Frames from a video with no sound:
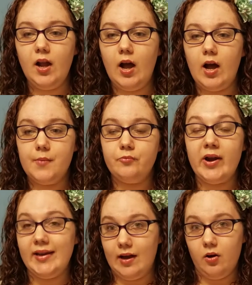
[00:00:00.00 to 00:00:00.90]
Um,
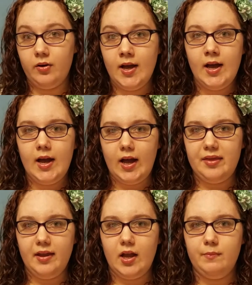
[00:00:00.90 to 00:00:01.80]
right now, I
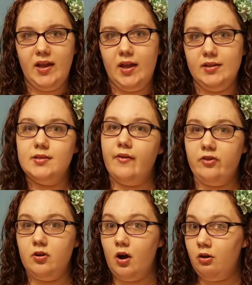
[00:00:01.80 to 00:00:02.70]
think I'm making
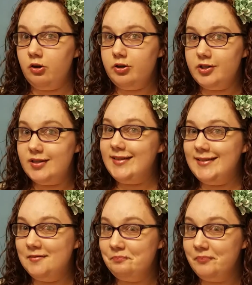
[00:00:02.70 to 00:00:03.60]
seven dollars,
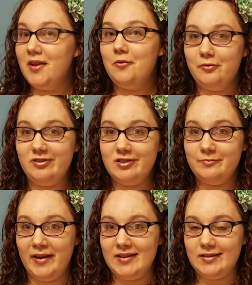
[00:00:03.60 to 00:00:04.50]
which is
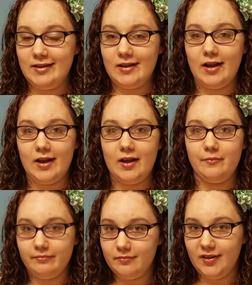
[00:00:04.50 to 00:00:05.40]
amazing.
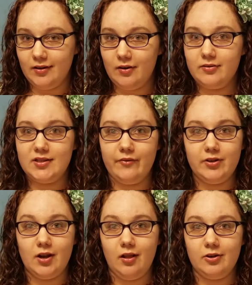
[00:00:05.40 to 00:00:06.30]
Um, you know, seven
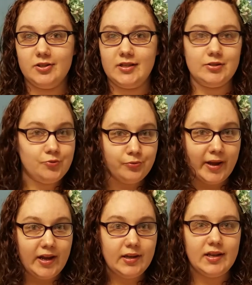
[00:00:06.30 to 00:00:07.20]
dollars is
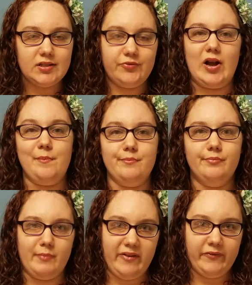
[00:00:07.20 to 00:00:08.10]
great. It's from
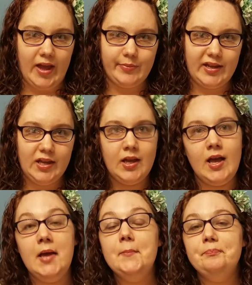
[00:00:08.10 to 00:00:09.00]
my family,
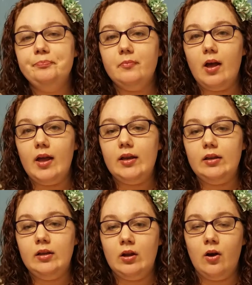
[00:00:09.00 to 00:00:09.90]
but
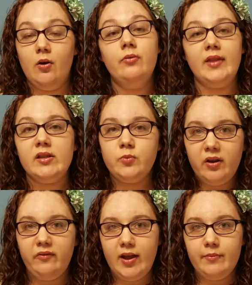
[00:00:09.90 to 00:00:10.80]
you know, that's
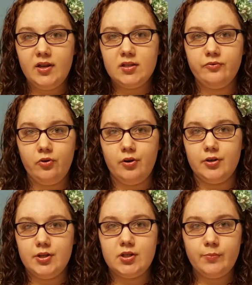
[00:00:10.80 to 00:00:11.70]
what family is for,
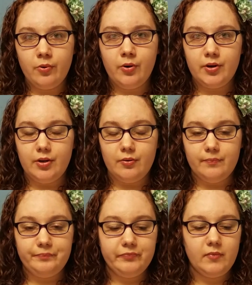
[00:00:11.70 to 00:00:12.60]
to support you.
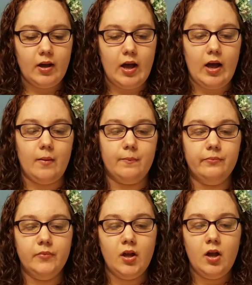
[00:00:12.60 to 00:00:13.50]
Um,